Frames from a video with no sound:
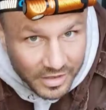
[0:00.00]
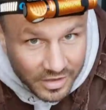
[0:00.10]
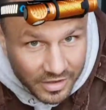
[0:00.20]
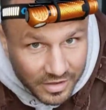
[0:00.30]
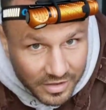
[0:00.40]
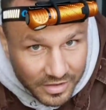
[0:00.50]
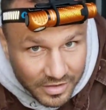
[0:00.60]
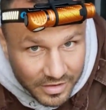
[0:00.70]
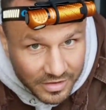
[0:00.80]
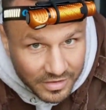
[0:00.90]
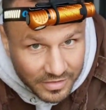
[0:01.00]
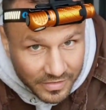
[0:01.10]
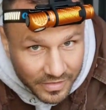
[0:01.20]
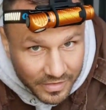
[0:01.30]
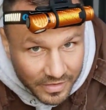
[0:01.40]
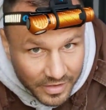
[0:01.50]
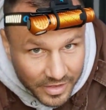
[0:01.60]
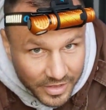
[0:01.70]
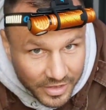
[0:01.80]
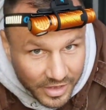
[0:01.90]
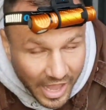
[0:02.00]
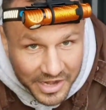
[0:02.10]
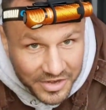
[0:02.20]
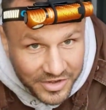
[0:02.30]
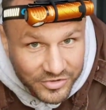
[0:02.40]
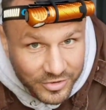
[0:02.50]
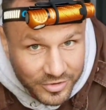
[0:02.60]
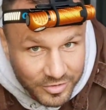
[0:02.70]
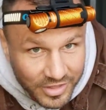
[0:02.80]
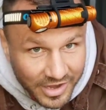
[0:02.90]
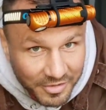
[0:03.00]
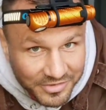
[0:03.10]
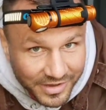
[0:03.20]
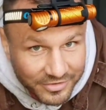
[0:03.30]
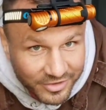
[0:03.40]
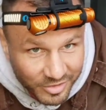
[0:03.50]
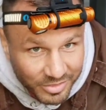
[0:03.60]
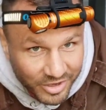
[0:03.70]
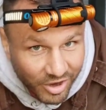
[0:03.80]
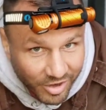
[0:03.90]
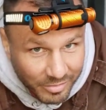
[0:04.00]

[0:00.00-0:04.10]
Do, do, do, do, do, do. I didn't need you to do that. I was actually going to put